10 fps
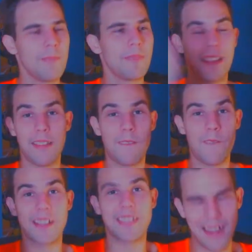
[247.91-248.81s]
and then
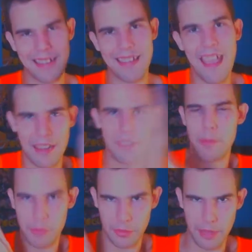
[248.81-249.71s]
fix it again in
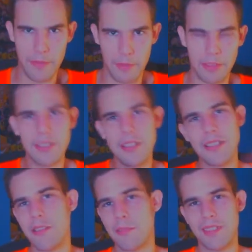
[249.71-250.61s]
number 11. Do you see
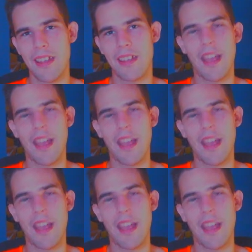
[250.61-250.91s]
what I'm saying?